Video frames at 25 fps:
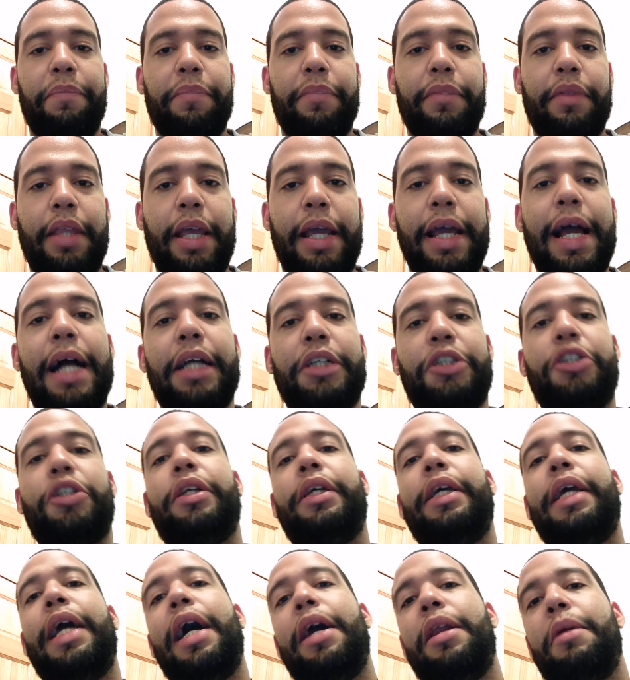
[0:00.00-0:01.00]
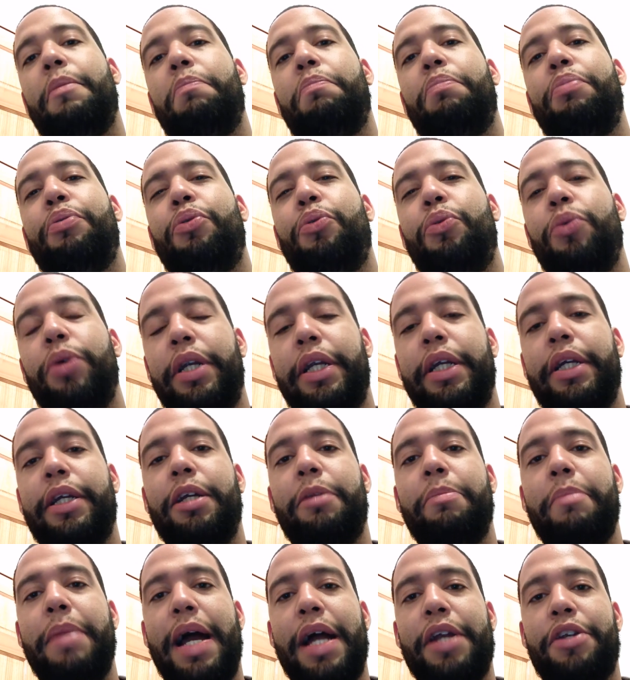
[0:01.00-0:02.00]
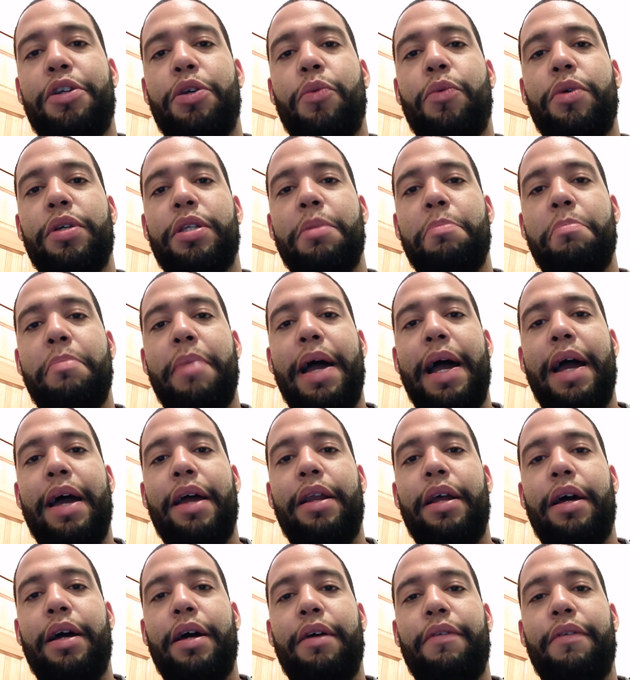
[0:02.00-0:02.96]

They actually had a pretty good match. It wasn't bad.